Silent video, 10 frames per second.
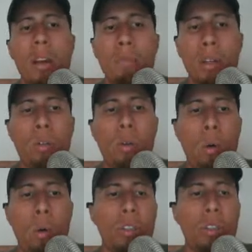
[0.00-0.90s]
but it'll
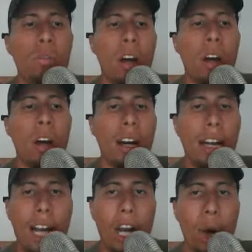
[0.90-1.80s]
also
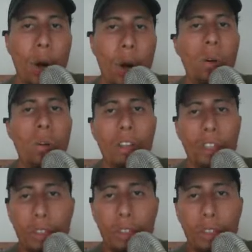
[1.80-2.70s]
call
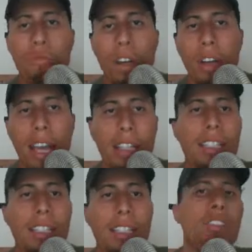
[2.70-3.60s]
you and
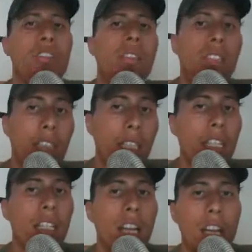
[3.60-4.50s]
connect you with the
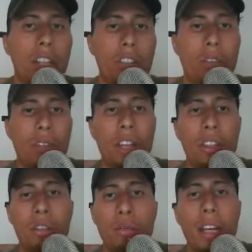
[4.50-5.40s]
lead, so
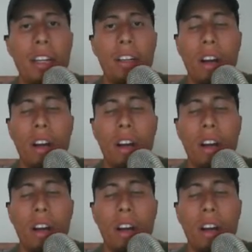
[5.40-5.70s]
that you get